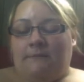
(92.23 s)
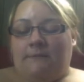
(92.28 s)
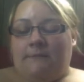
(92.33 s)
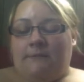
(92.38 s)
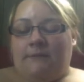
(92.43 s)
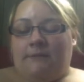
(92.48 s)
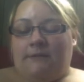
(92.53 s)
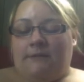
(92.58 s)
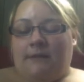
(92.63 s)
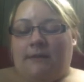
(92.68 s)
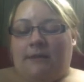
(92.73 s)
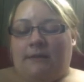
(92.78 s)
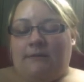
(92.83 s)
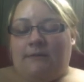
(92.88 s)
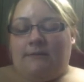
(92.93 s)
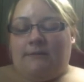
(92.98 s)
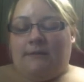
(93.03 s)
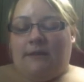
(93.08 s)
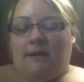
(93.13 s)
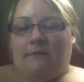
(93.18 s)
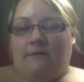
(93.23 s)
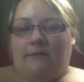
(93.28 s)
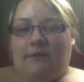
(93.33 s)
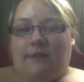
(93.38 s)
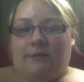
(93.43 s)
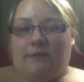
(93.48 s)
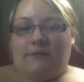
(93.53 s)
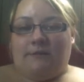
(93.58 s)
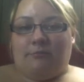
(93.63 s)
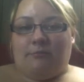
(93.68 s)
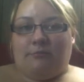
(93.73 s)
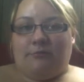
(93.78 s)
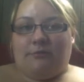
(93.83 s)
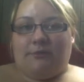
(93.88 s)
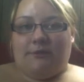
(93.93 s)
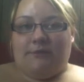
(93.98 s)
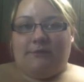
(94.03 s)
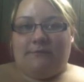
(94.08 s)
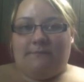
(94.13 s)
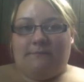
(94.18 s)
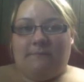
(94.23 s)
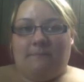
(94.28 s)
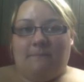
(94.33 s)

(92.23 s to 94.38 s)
it was nice to have that support.